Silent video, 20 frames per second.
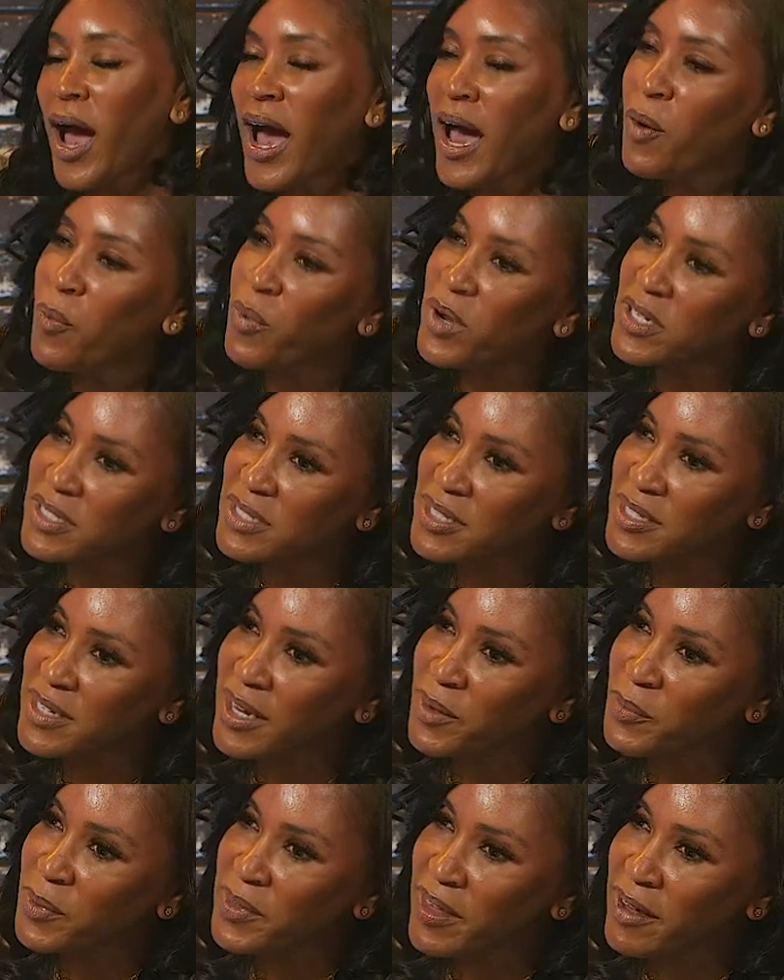was the
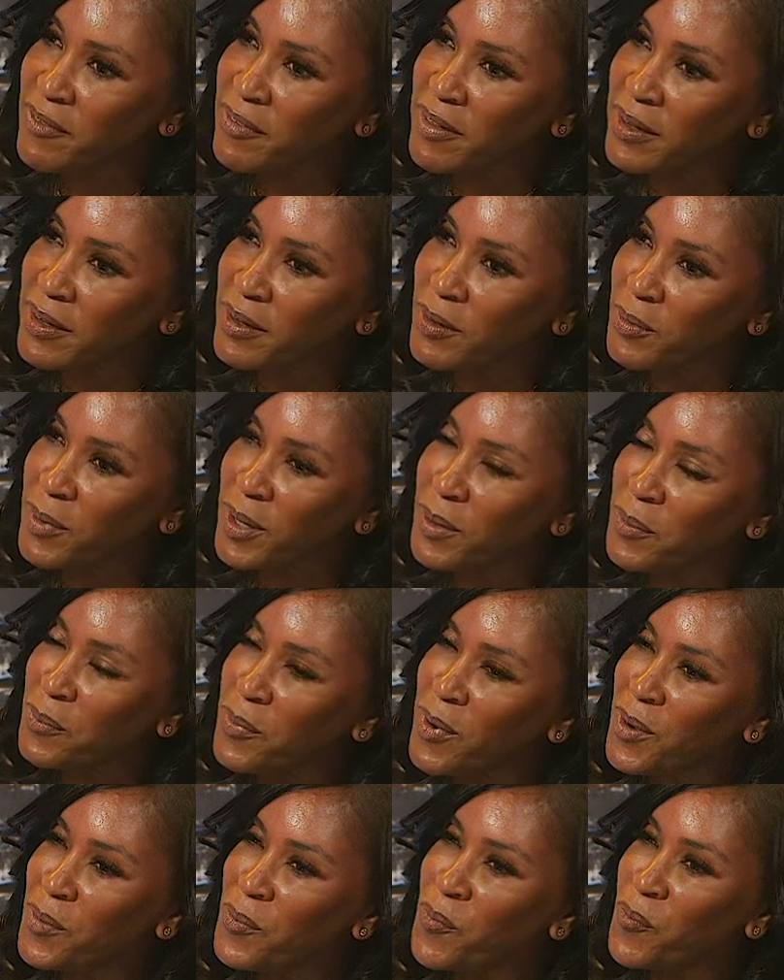date with Evelyn?
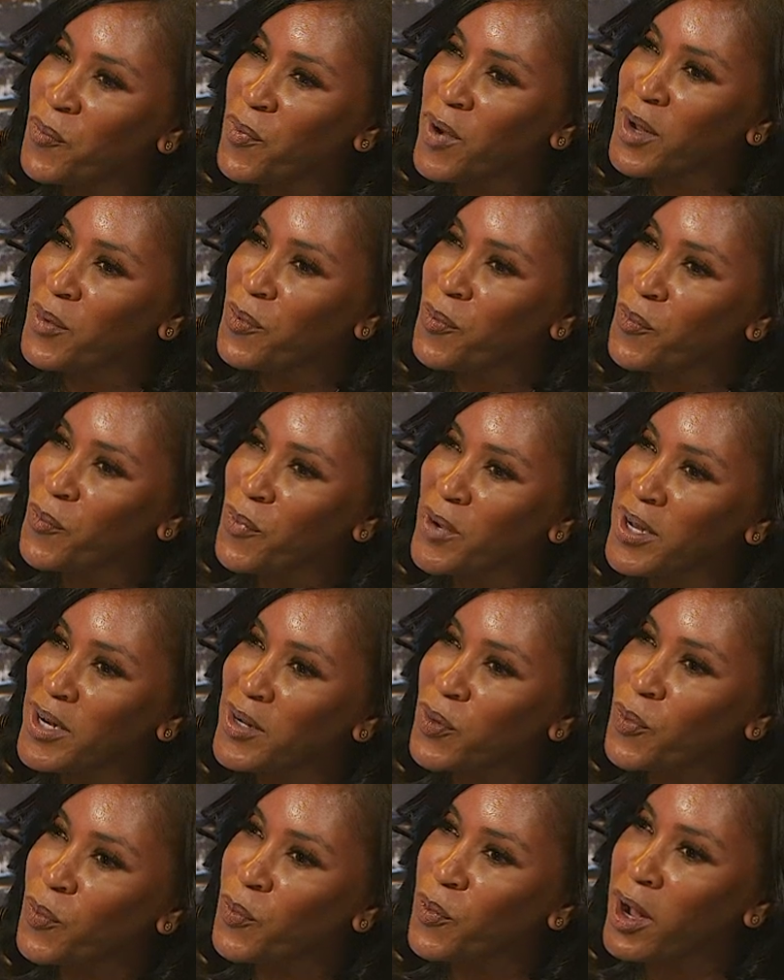What went
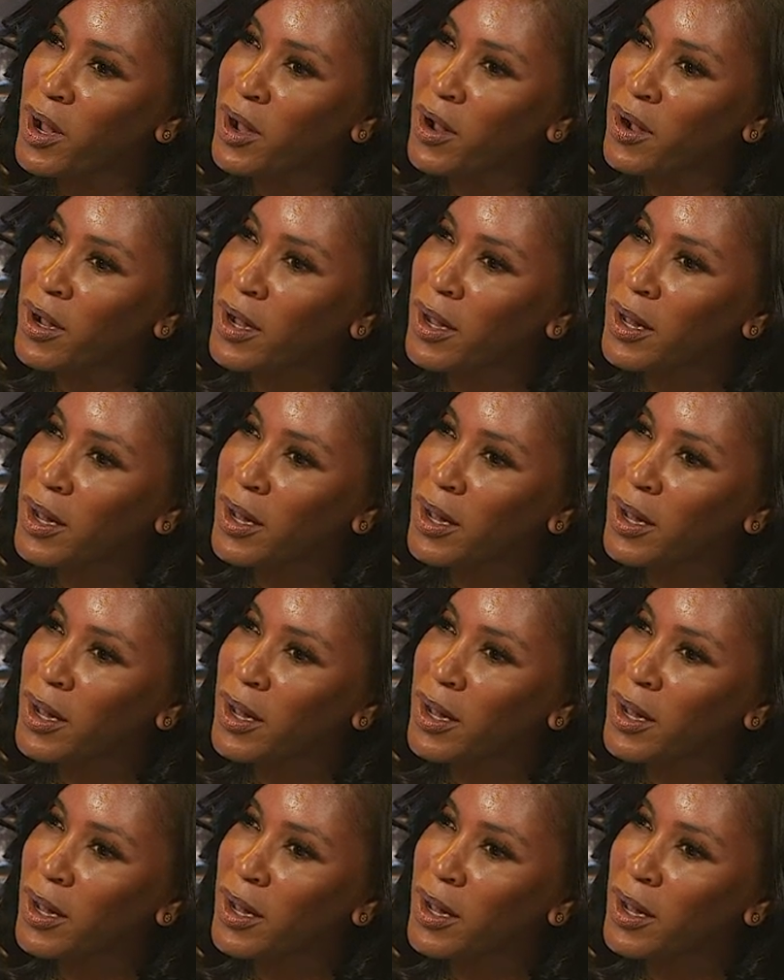wrong?